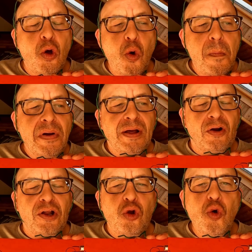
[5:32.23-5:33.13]
loop
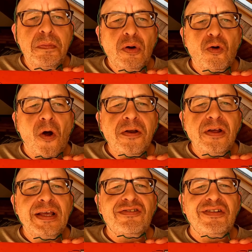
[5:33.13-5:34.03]
on the loop
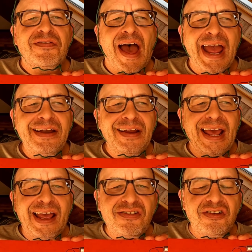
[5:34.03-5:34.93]
rod is defined
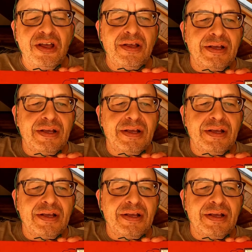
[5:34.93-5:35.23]
as